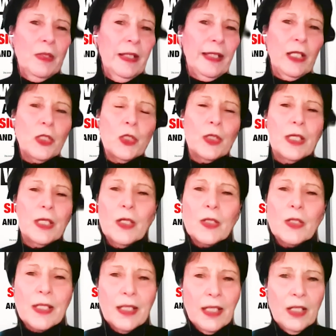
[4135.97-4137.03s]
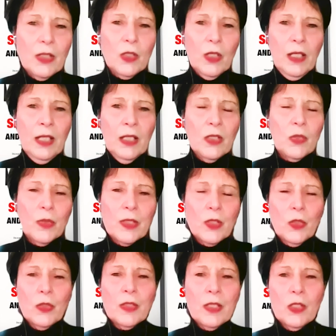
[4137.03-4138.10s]
took years to get into a
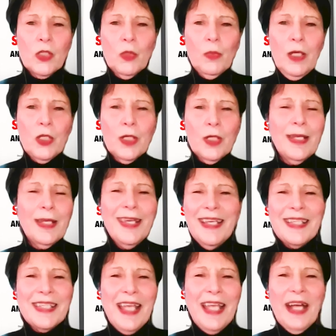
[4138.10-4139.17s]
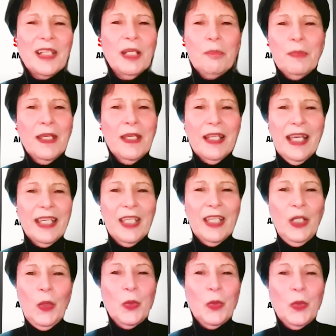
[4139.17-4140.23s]
certain situation. It's not going to be like,
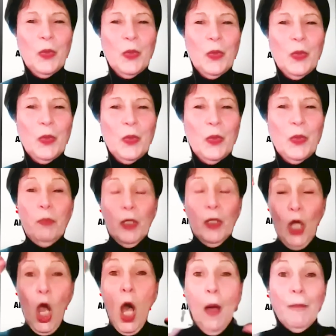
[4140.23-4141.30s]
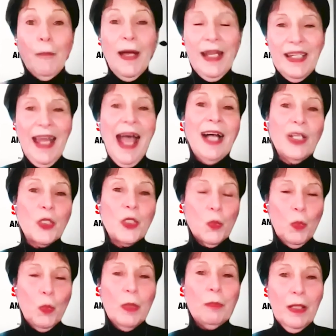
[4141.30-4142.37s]
you know, you can't put all my
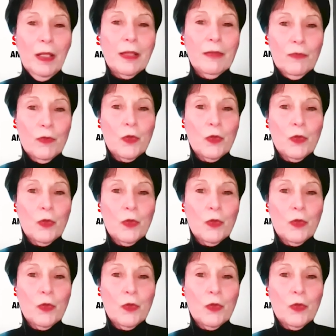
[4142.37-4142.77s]
knowledge in 1 month of